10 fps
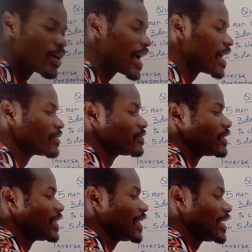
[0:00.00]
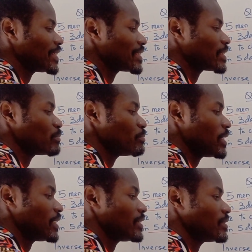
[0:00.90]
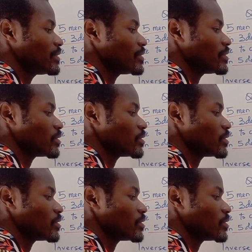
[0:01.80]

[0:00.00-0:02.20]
if we have less men,